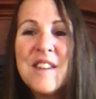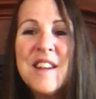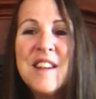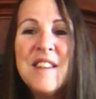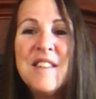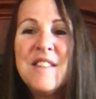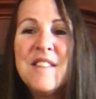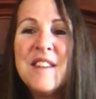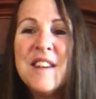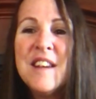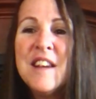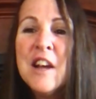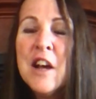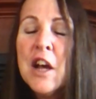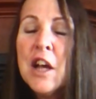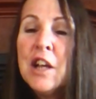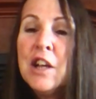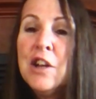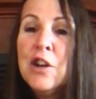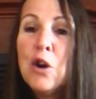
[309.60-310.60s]
is easy.
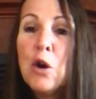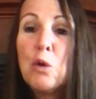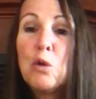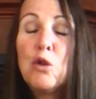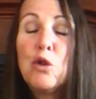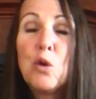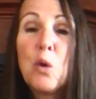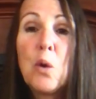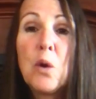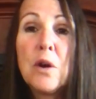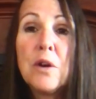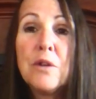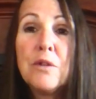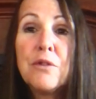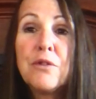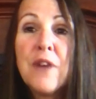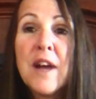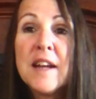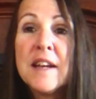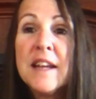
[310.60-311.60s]
You know,
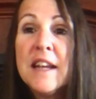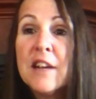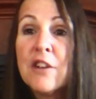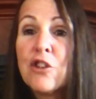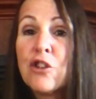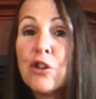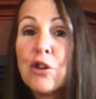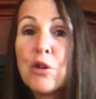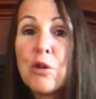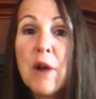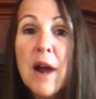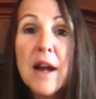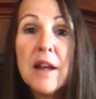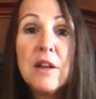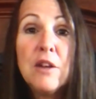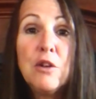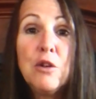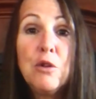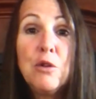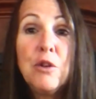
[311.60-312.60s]
Dort Financial
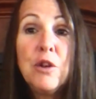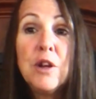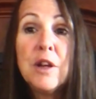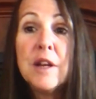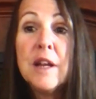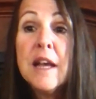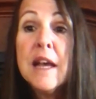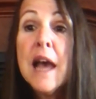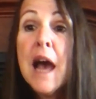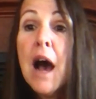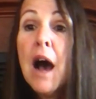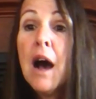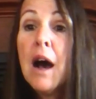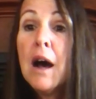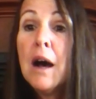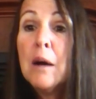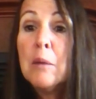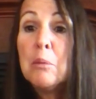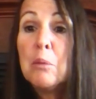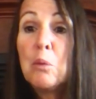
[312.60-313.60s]
Credit Union,
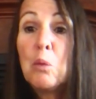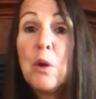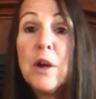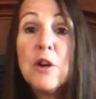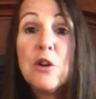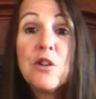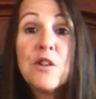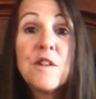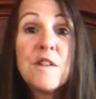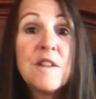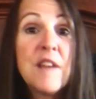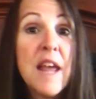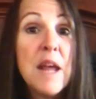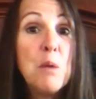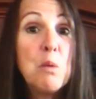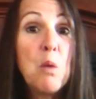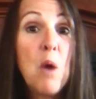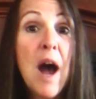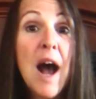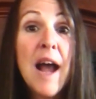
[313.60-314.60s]
we're
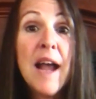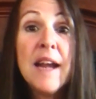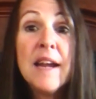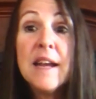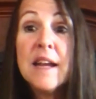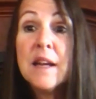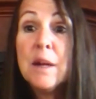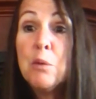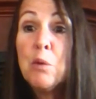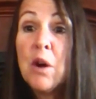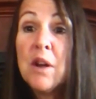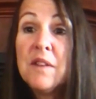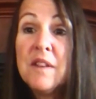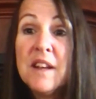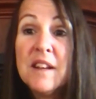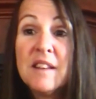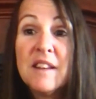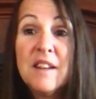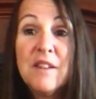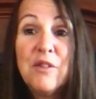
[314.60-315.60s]
statewide. Anyone
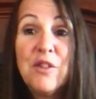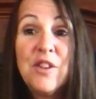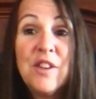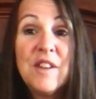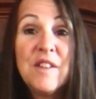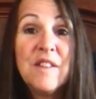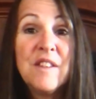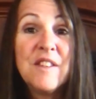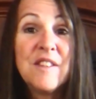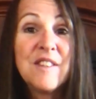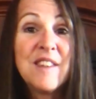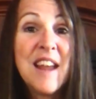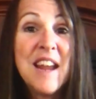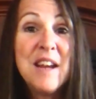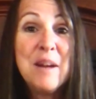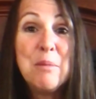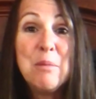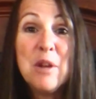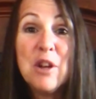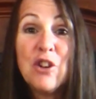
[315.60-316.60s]
that lives in the
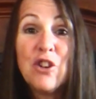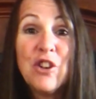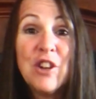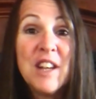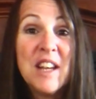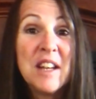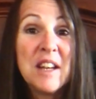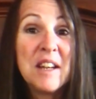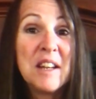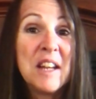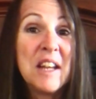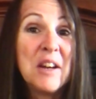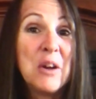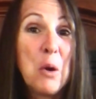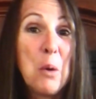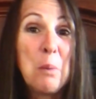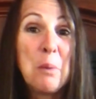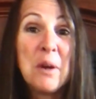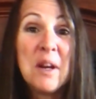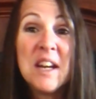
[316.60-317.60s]
state of Michigan can
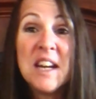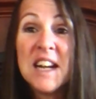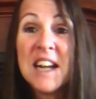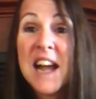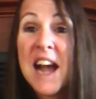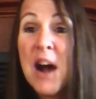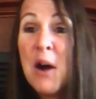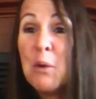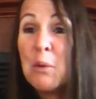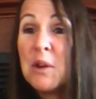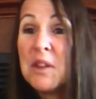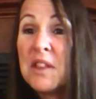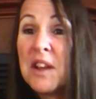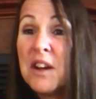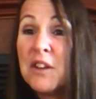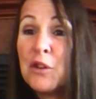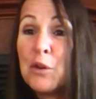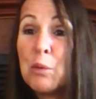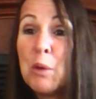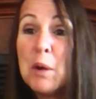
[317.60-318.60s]
open an account with
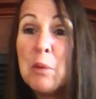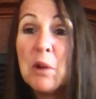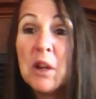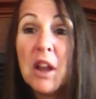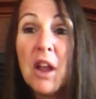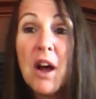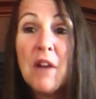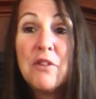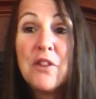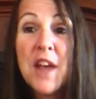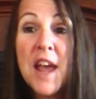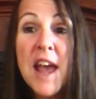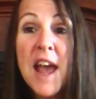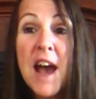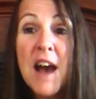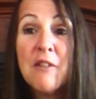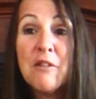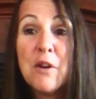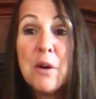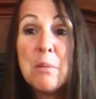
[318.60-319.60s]
us. We would love to
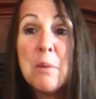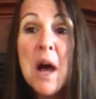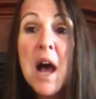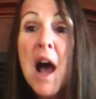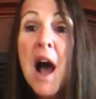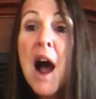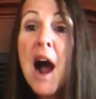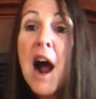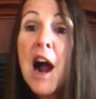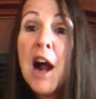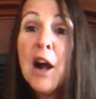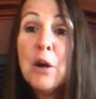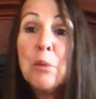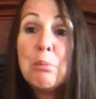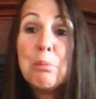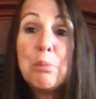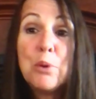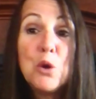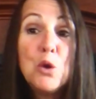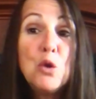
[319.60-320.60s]
have them.
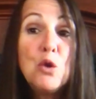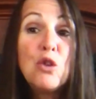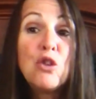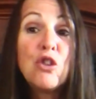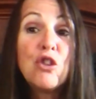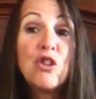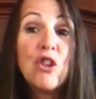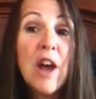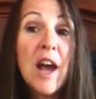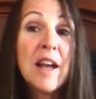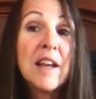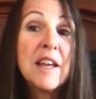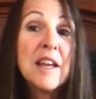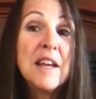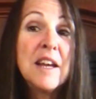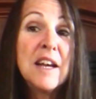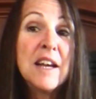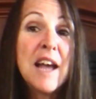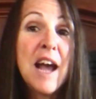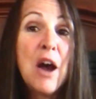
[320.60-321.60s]
Our Boost
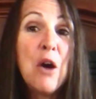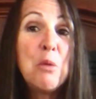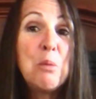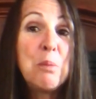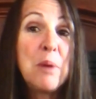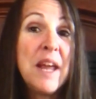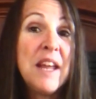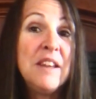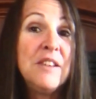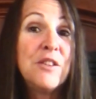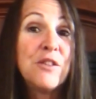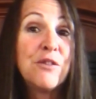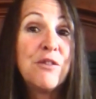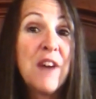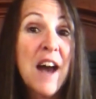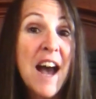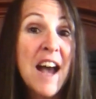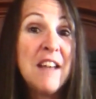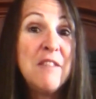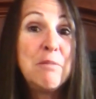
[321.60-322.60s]
checking account pays
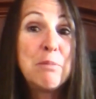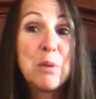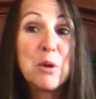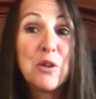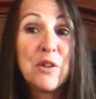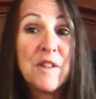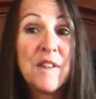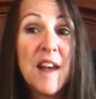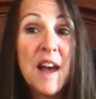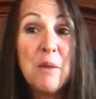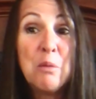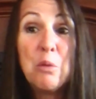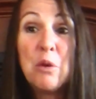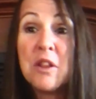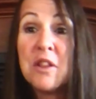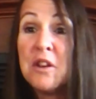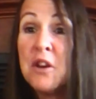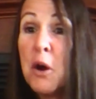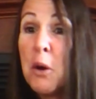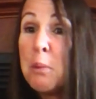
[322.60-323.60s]
5%
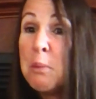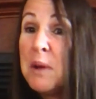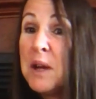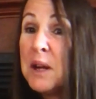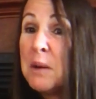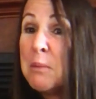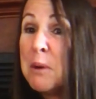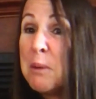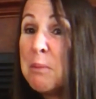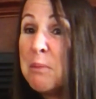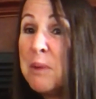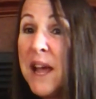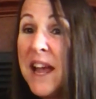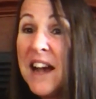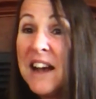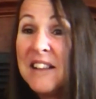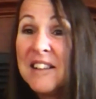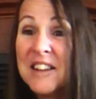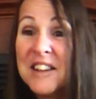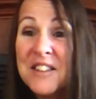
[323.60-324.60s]
with no minimum
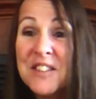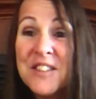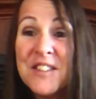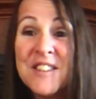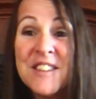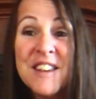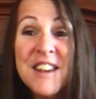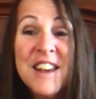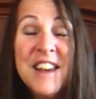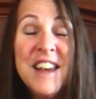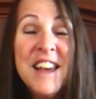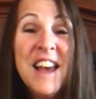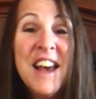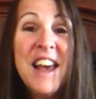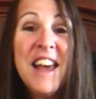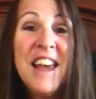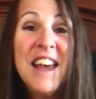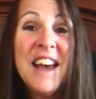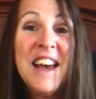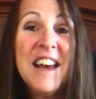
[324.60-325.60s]
balance.
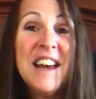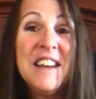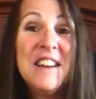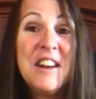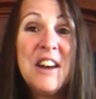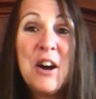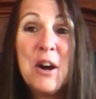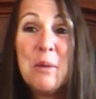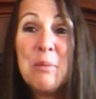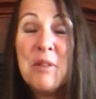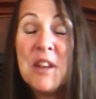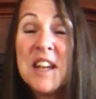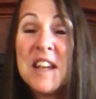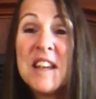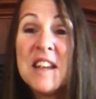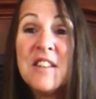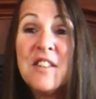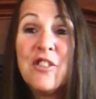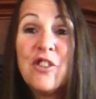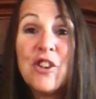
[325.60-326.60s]
And the
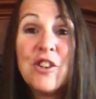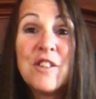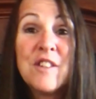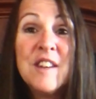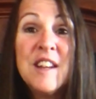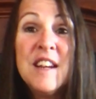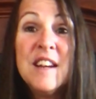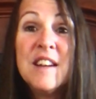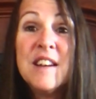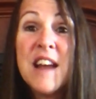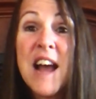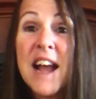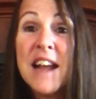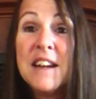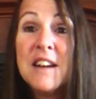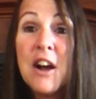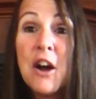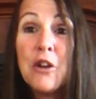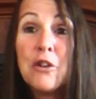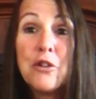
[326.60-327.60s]
kids just need a
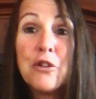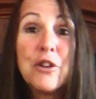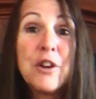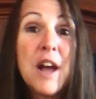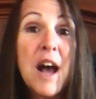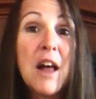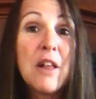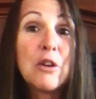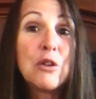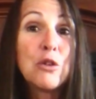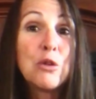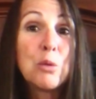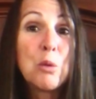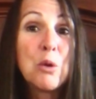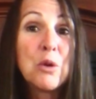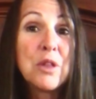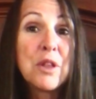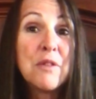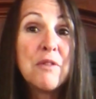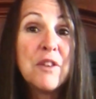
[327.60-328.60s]
$900
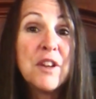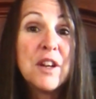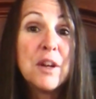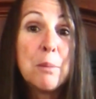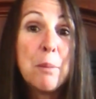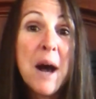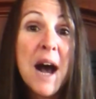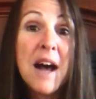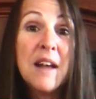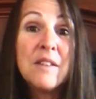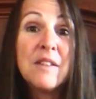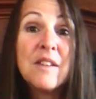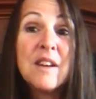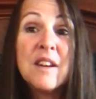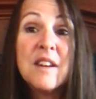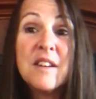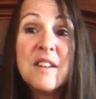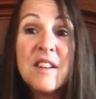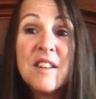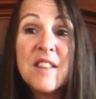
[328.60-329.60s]
worth of a
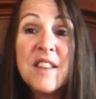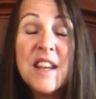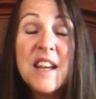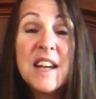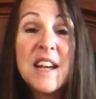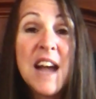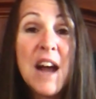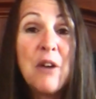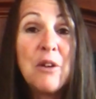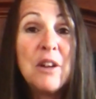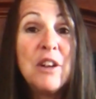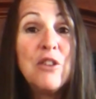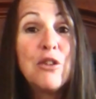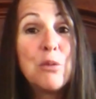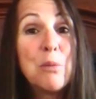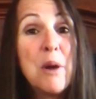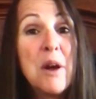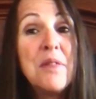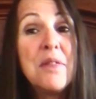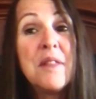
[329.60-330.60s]
deposit into the account
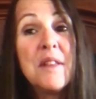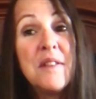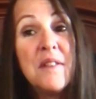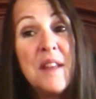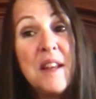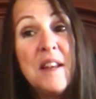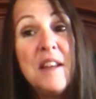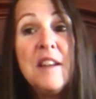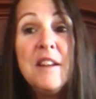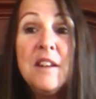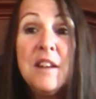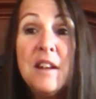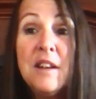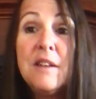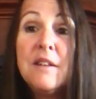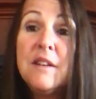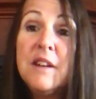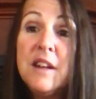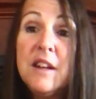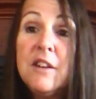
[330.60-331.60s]
each month, and they
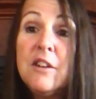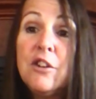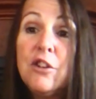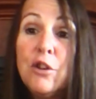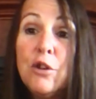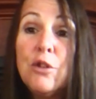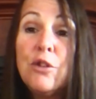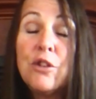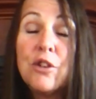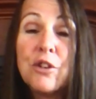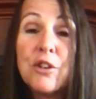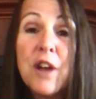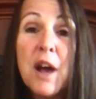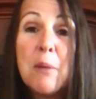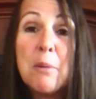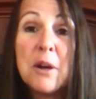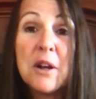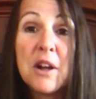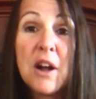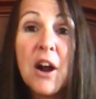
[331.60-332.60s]
need to use their
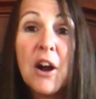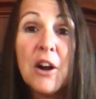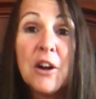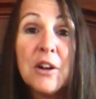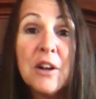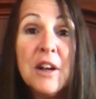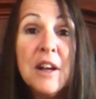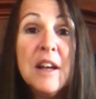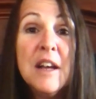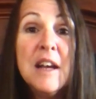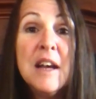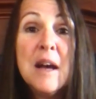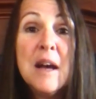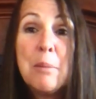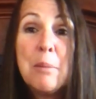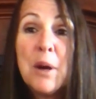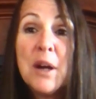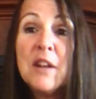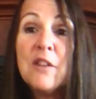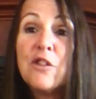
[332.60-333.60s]
debit card.
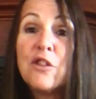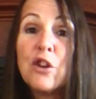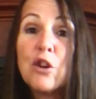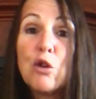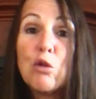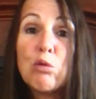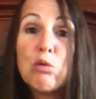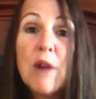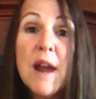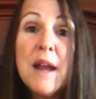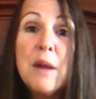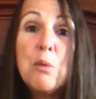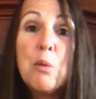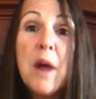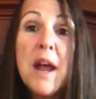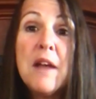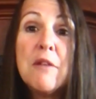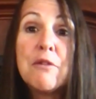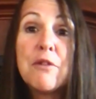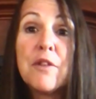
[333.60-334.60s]
But it's a great
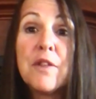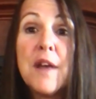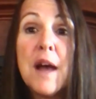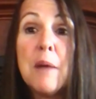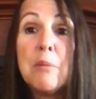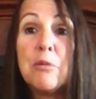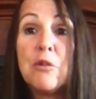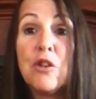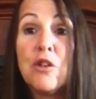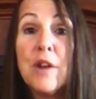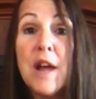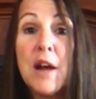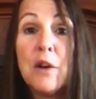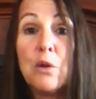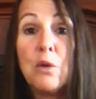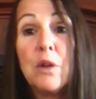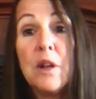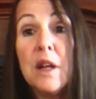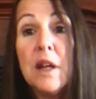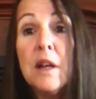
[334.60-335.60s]
way for them to
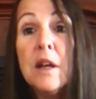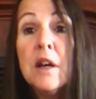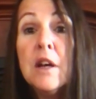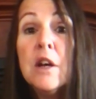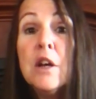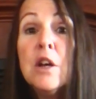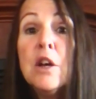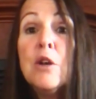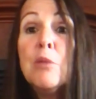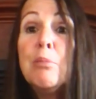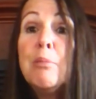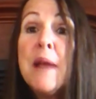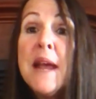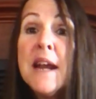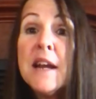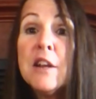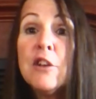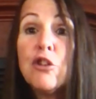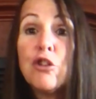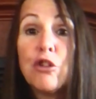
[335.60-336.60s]
not only
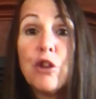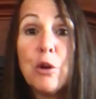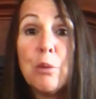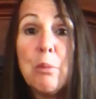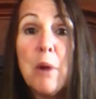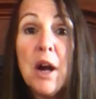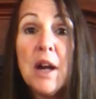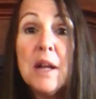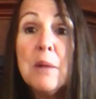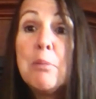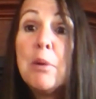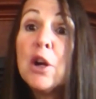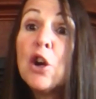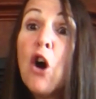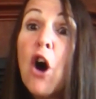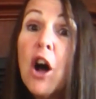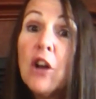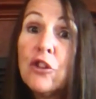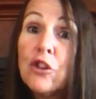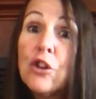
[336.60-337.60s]
manage their money, but
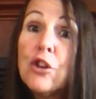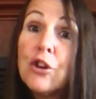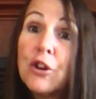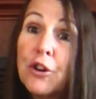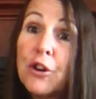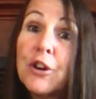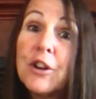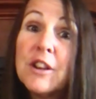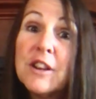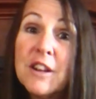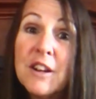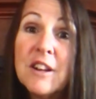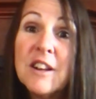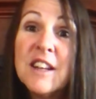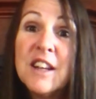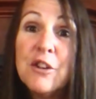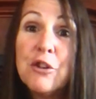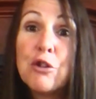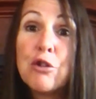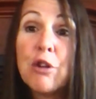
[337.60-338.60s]
also earn a
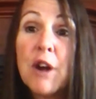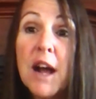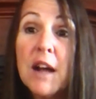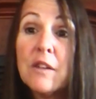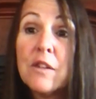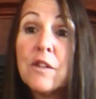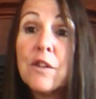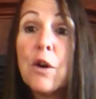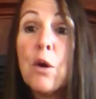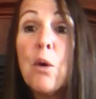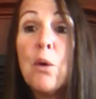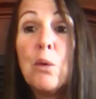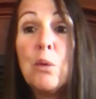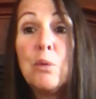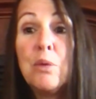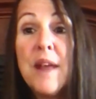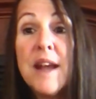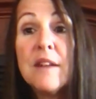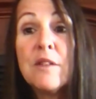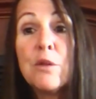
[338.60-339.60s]
little interest. So
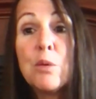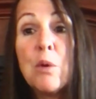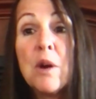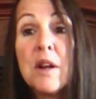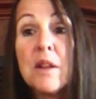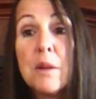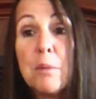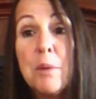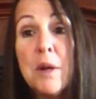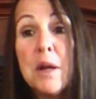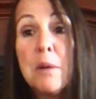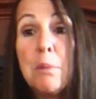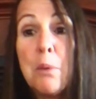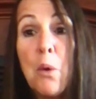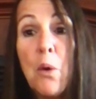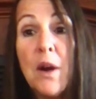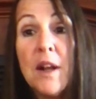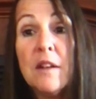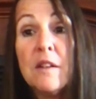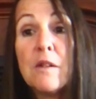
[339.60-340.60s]
that's one of the
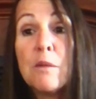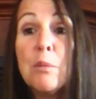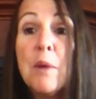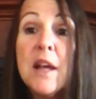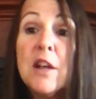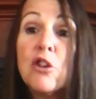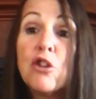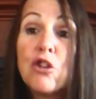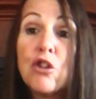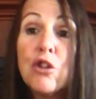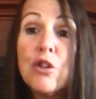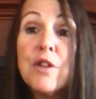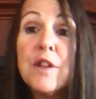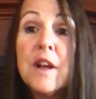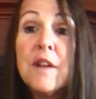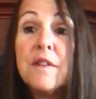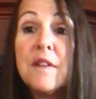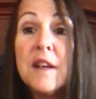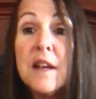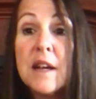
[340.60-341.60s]
big points. Make sure
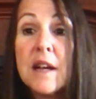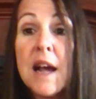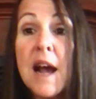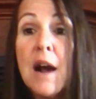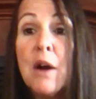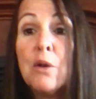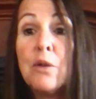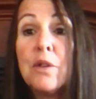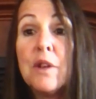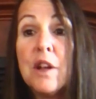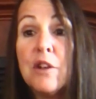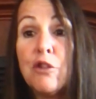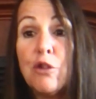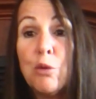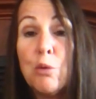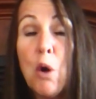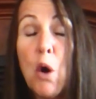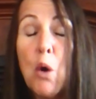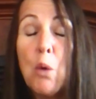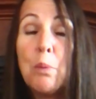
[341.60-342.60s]
that the account
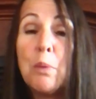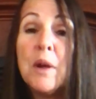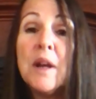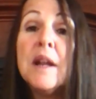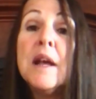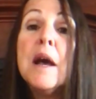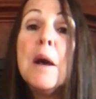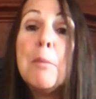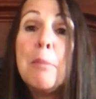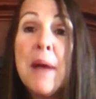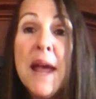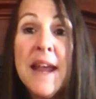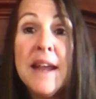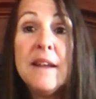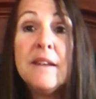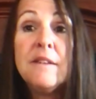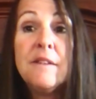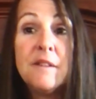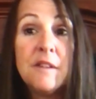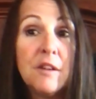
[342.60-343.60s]
that you open
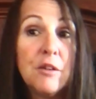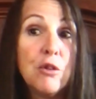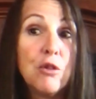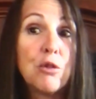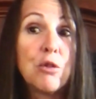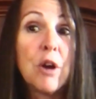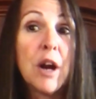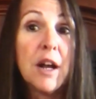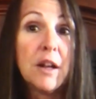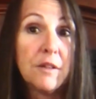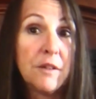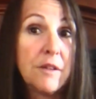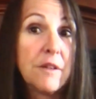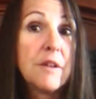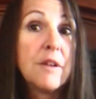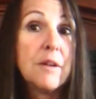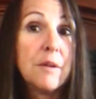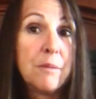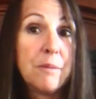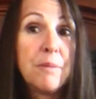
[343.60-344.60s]
pays
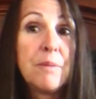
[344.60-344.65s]
interest.